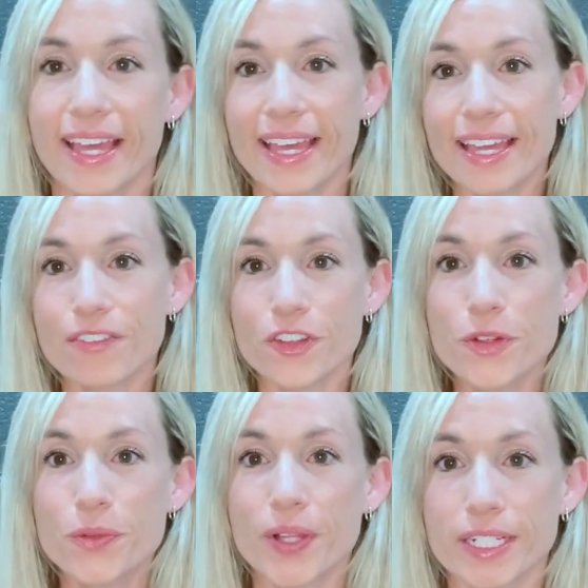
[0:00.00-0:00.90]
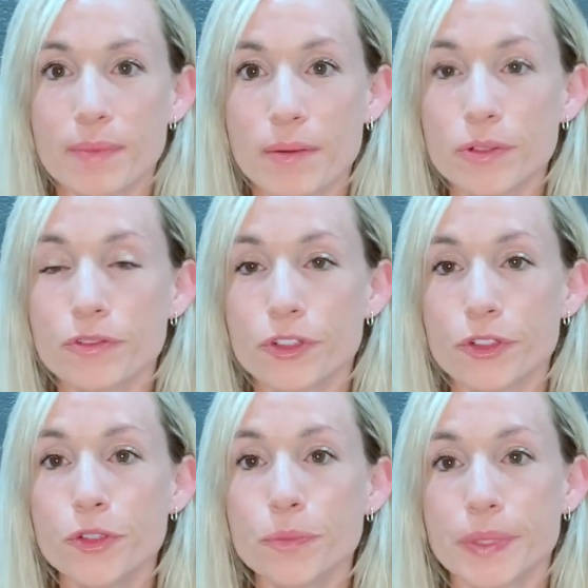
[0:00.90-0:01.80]
If you like my
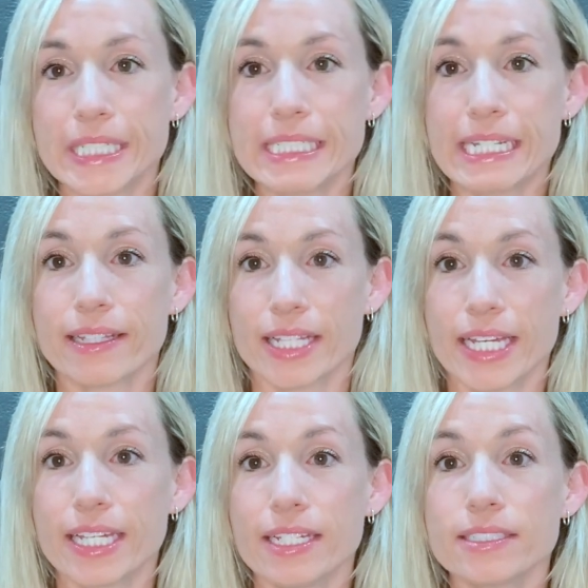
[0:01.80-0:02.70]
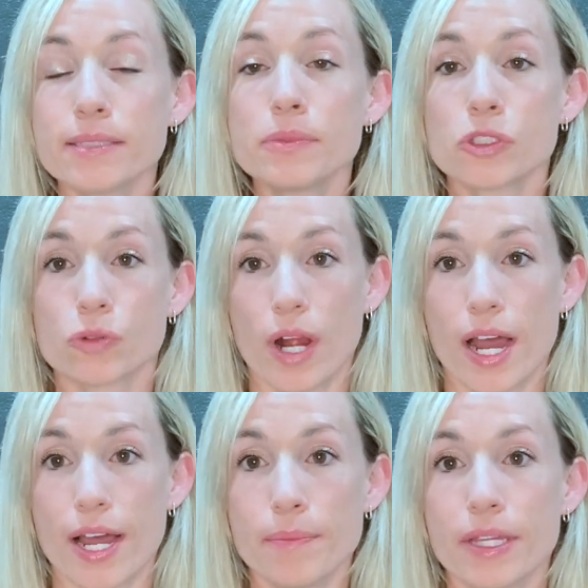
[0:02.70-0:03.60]
review, please hit like and
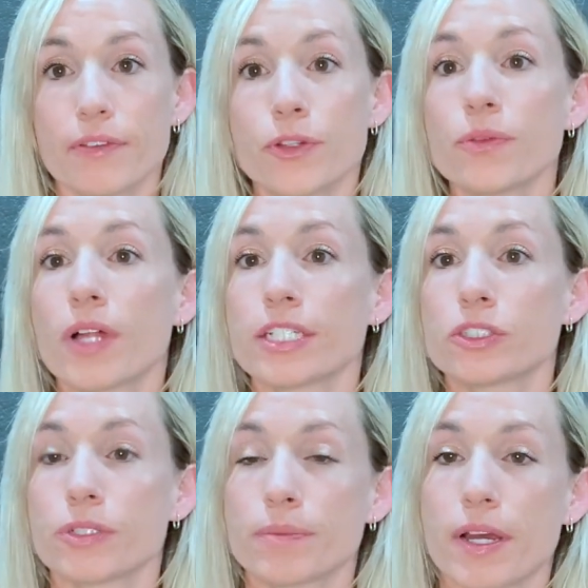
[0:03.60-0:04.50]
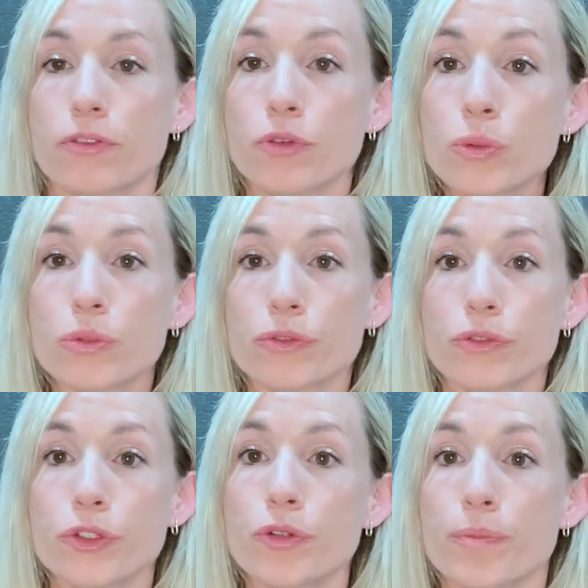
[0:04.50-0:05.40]
subscribe. If you'd like to read my full
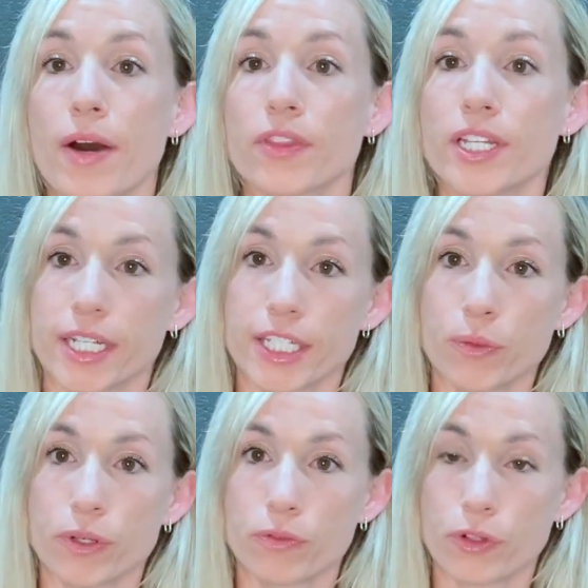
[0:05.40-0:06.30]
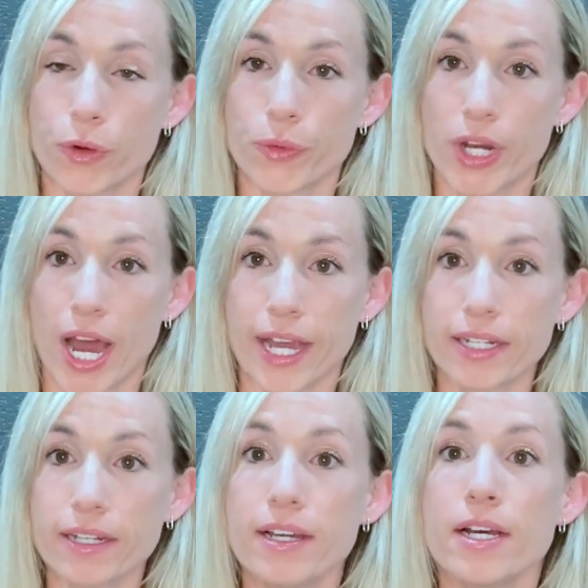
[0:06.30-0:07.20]
review about the Nike Winflo
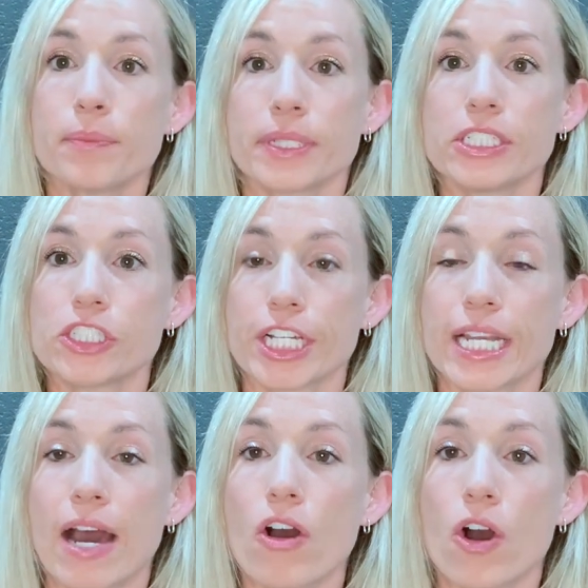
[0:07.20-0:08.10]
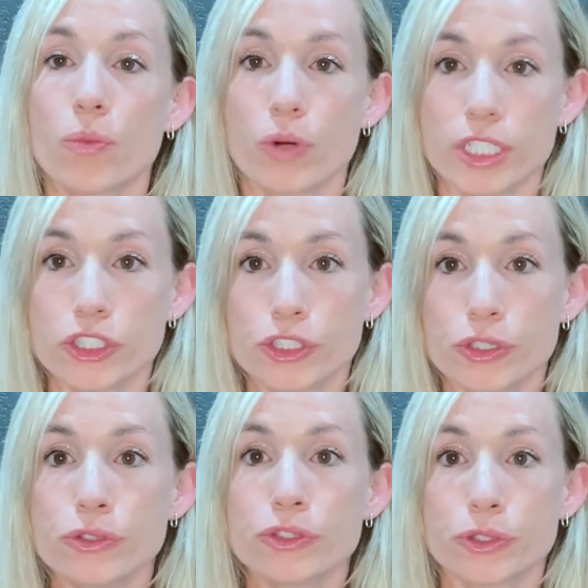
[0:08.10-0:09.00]
9, please check it out on
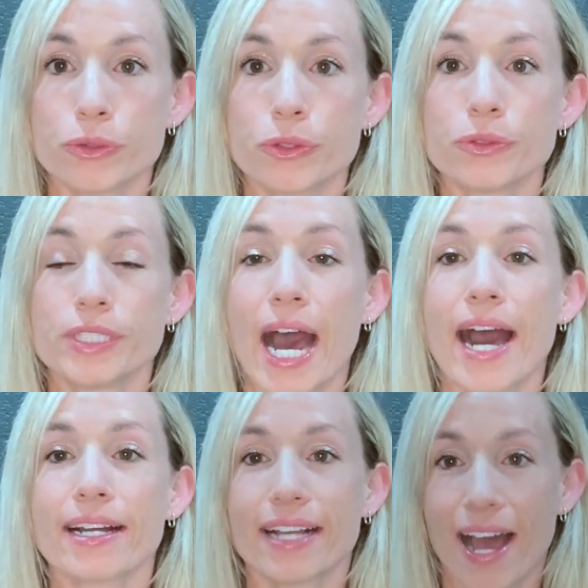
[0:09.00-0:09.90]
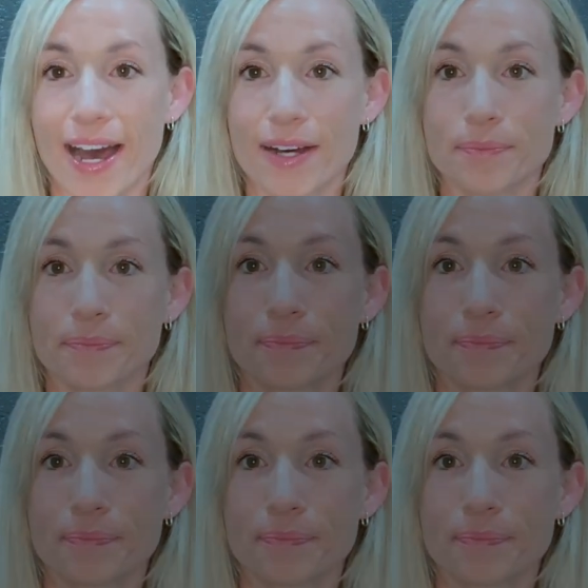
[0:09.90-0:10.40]
runningshoesguru.com.